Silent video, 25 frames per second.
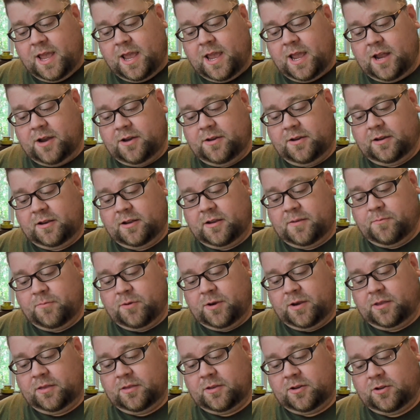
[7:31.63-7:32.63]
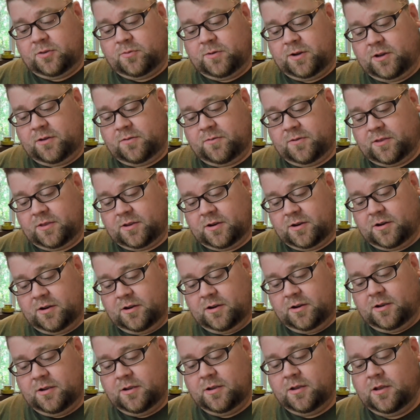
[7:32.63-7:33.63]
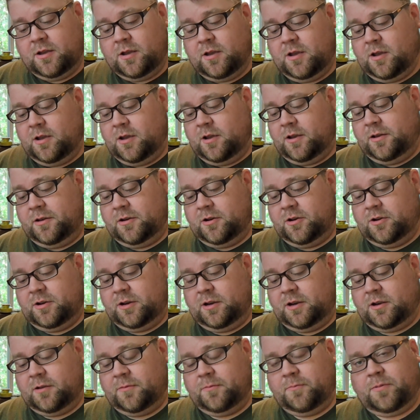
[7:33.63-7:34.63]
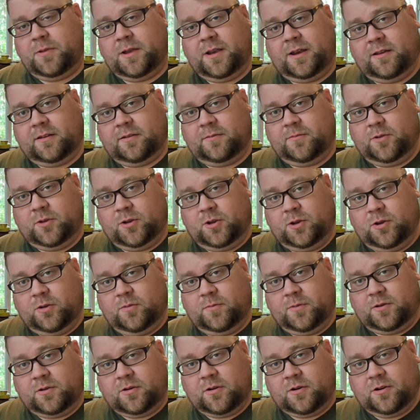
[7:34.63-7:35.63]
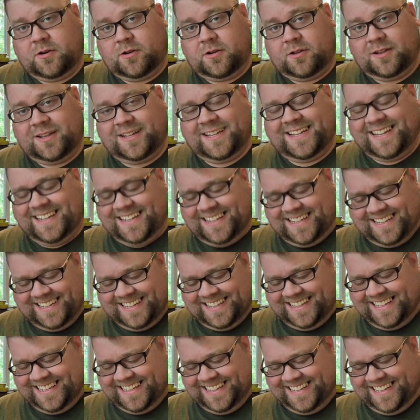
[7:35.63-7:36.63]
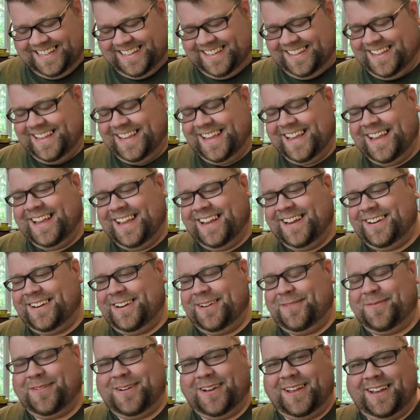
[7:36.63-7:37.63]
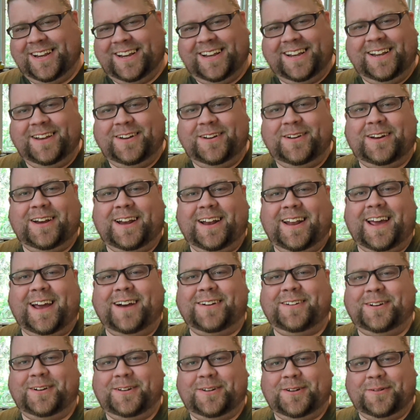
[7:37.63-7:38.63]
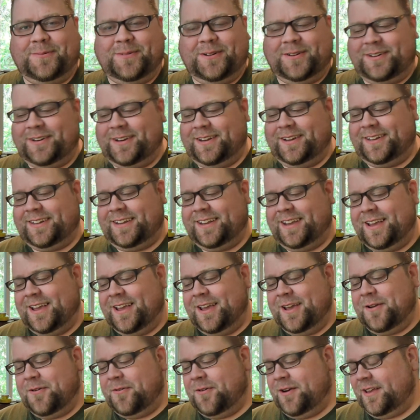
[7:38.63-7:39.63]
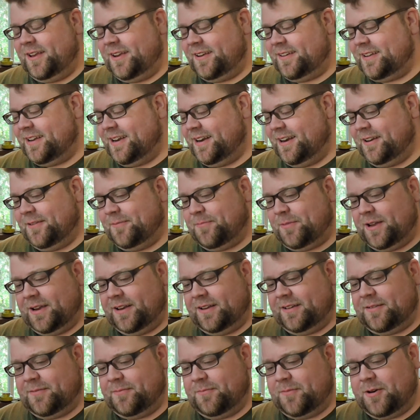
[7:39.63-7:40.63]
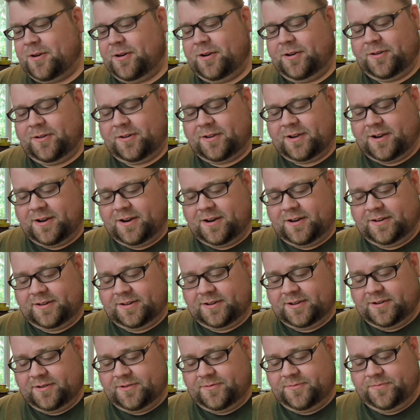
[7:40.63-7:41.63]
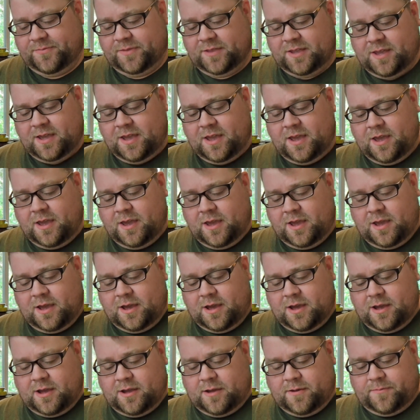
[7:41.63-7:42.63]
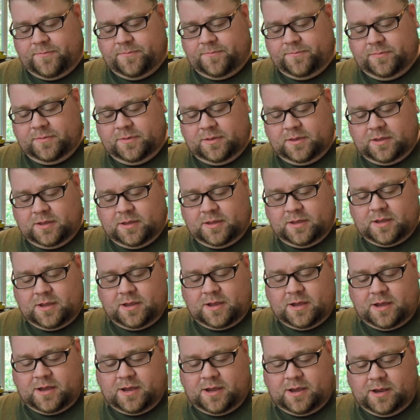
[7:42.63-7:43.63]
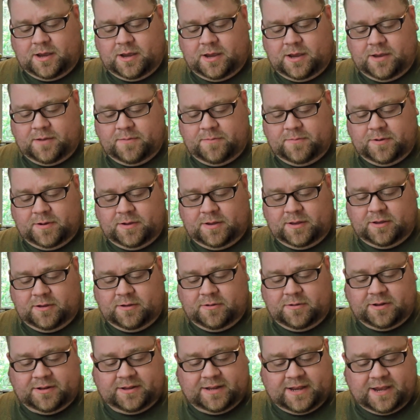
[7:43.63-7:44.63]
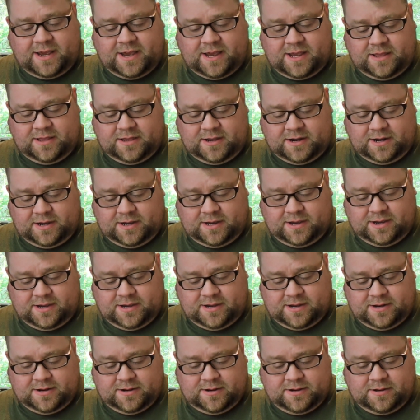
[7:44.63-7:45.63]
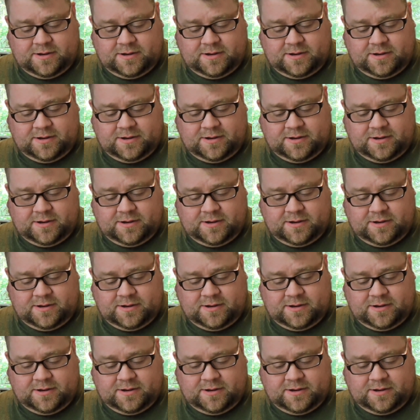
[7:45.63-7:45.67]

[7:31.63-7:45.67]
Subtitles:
and she's gonna bring the Switch with her so she can play some Doom Eternal. She had actually told me she's really excited to play some Mario Kart, so I am a little sad that I can't